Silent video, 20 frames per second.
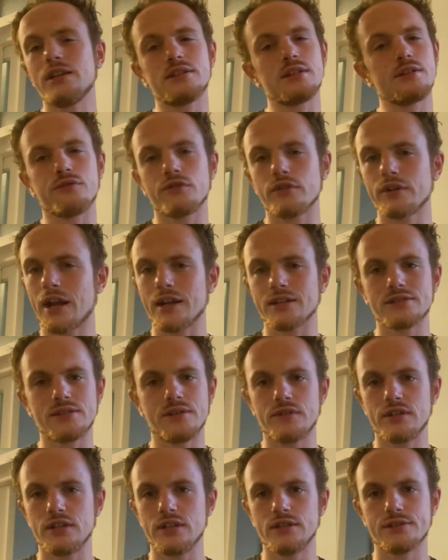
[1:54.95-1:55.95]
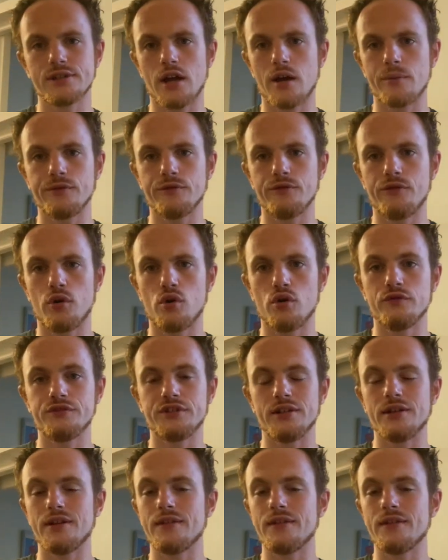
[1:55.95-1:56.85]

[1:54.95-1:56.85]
different activities that I'm involved in,